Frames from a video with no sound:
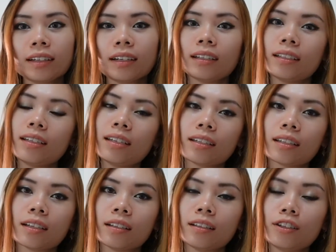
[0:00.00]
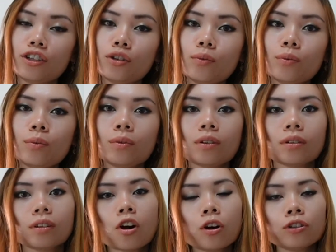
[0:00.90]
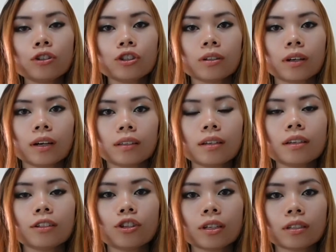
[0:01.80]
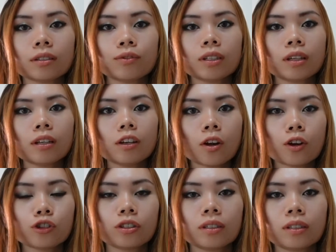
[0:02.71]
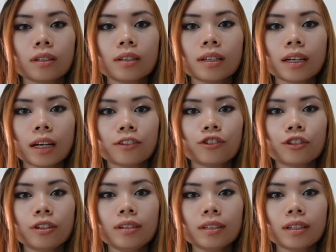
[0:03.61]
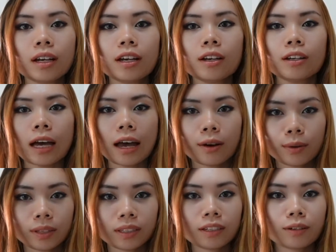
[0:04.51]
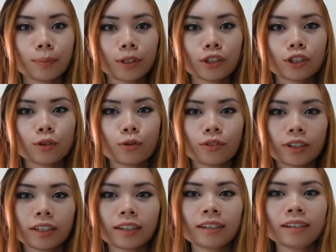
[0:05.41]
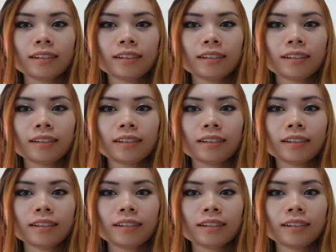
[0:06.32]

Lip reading: This is a new launch. I think it just recently launched in certain countries. I'll insert the picture over here.